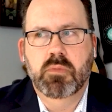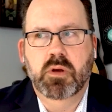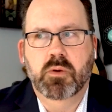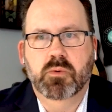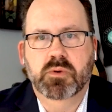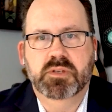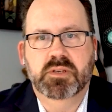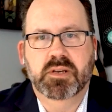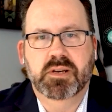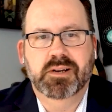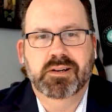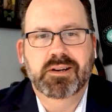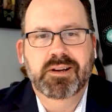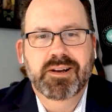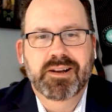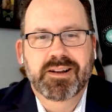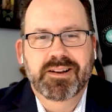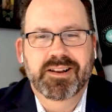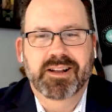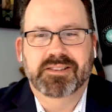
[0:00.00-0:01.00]
it was
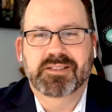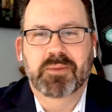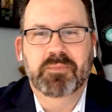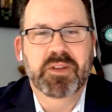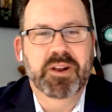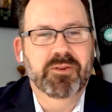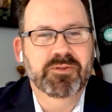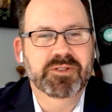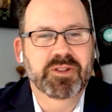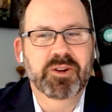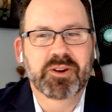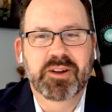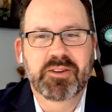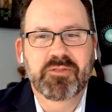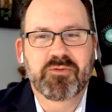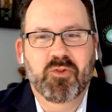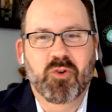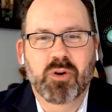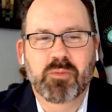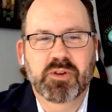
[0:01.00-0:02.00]
not something I was
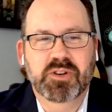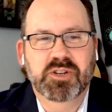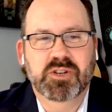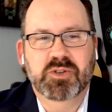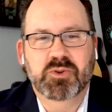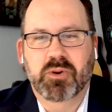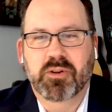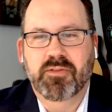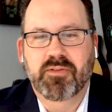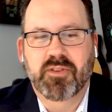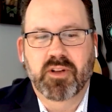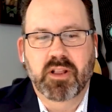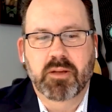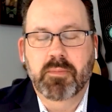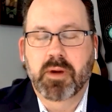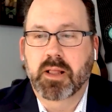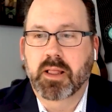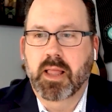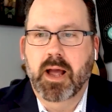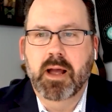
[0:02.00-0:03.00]
looking for, but just sort of fell
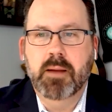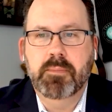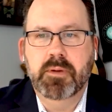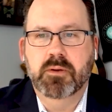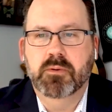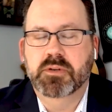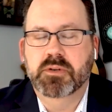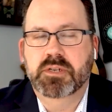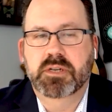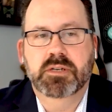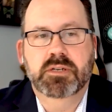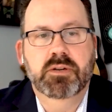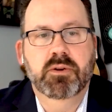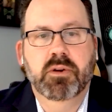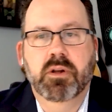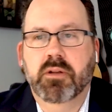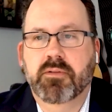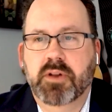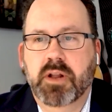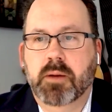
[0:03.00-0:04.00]
in my lap. And it was just
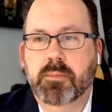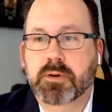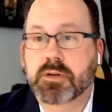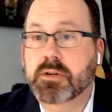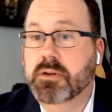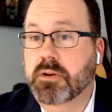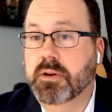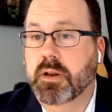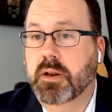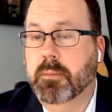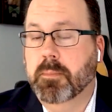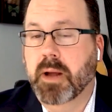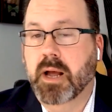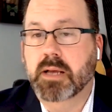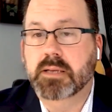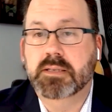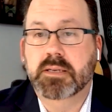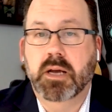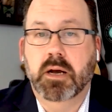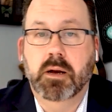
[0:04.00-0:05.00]
too good of an opportunity to
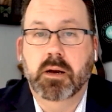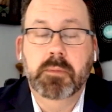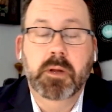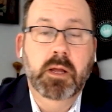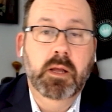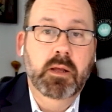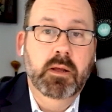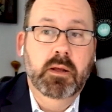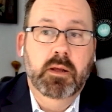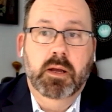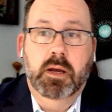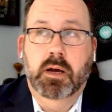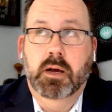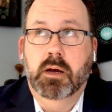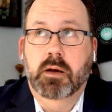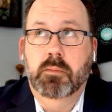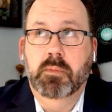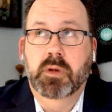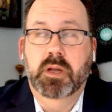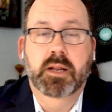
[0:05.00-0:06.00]
pass up.
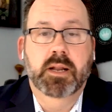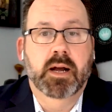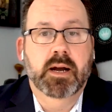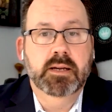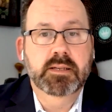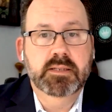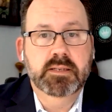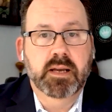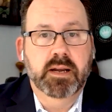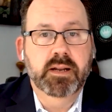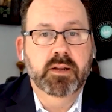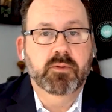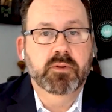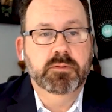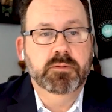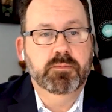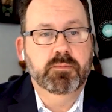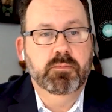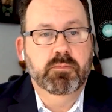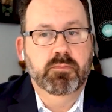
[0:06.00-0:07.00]
In hindsight, it
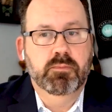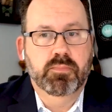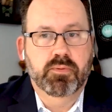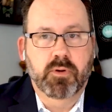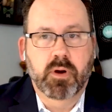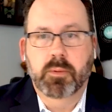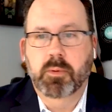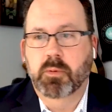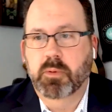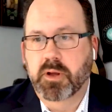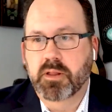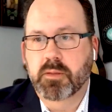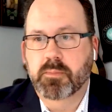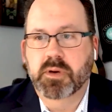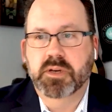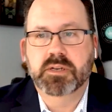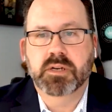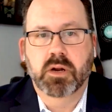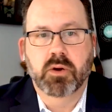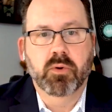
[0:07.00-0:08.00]
was probably the
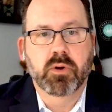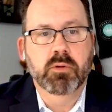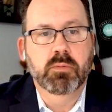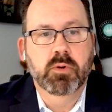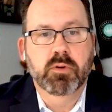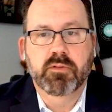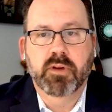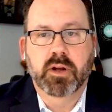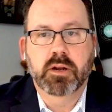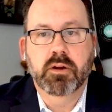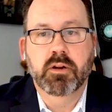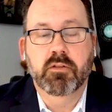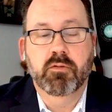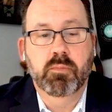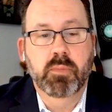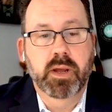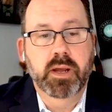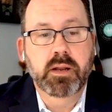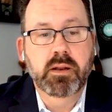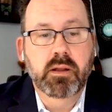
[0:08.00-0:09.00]
best career move I could
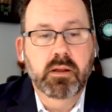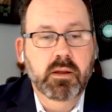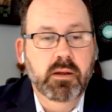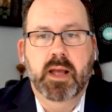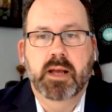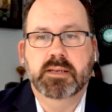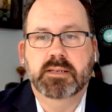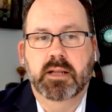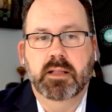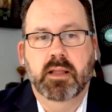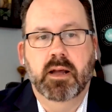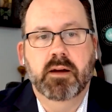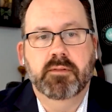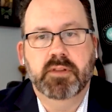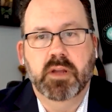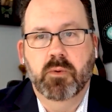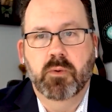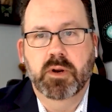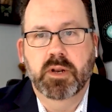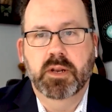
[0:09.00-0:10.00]
have made. As I
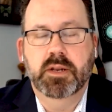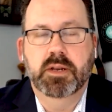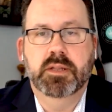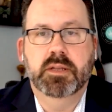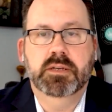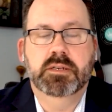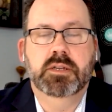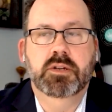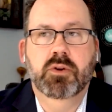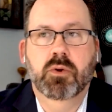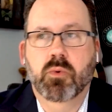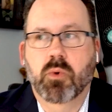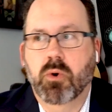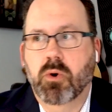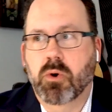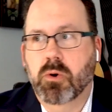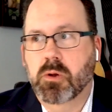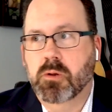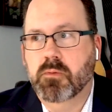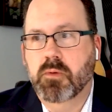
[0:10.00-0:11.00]
left, I went into this new
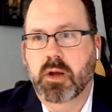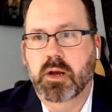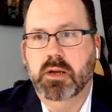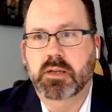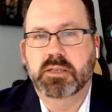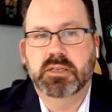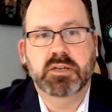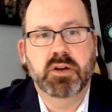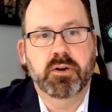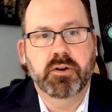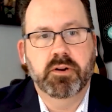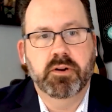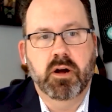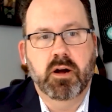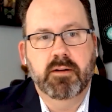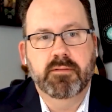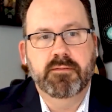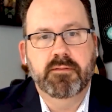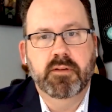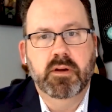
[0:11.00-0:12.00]
role. It started
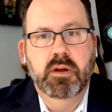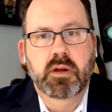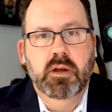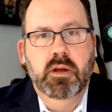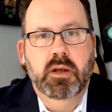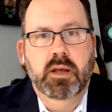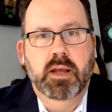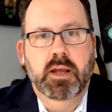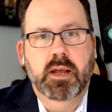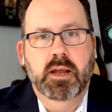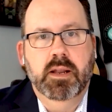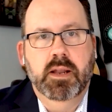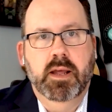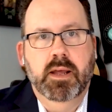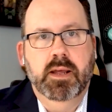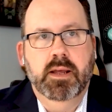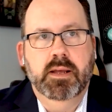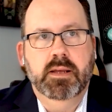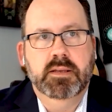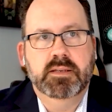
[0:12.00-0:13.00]
off in
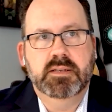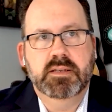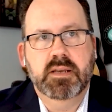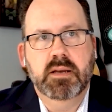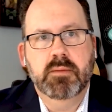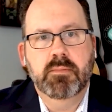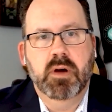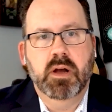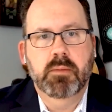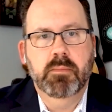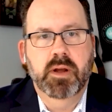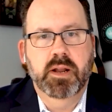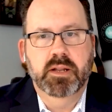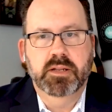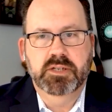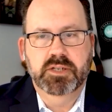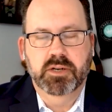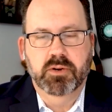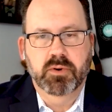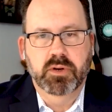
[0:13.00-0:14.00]
a
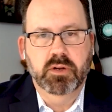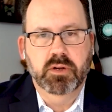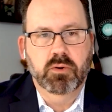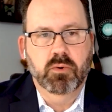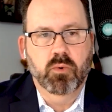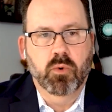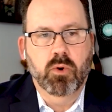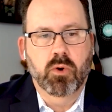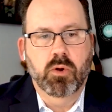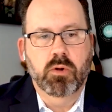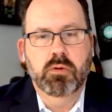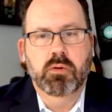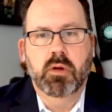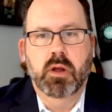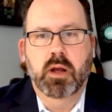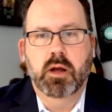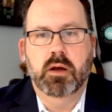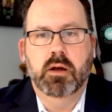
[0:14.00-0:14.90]
semi-managerial role,